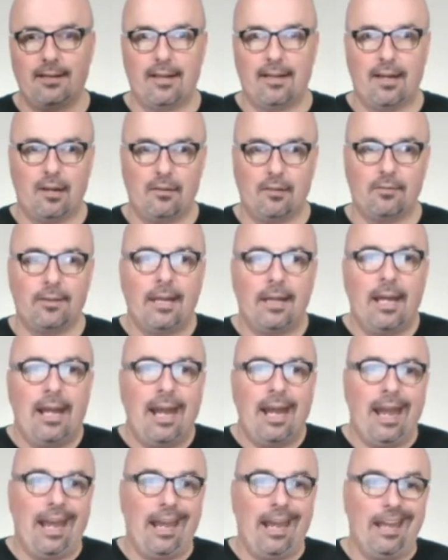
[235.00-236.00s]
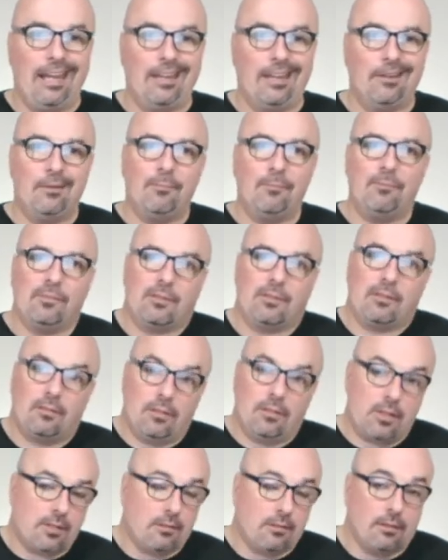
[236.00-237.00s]
now, and
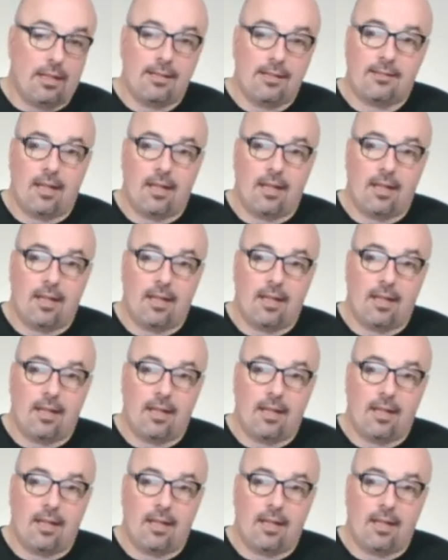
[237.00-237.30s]
just less